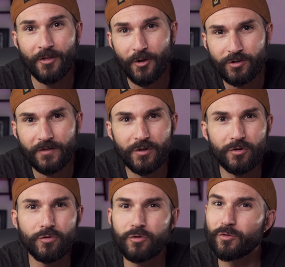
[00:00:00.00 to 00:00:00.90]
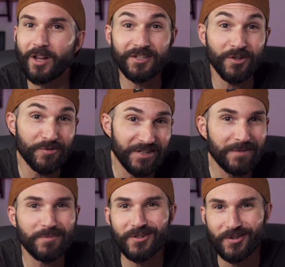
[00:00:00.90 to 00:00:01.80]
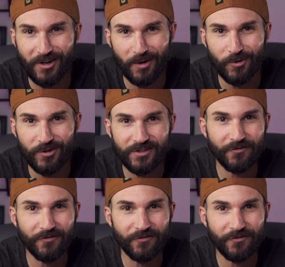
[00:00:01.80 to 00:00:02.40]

those of you who like to go deep into the numbers.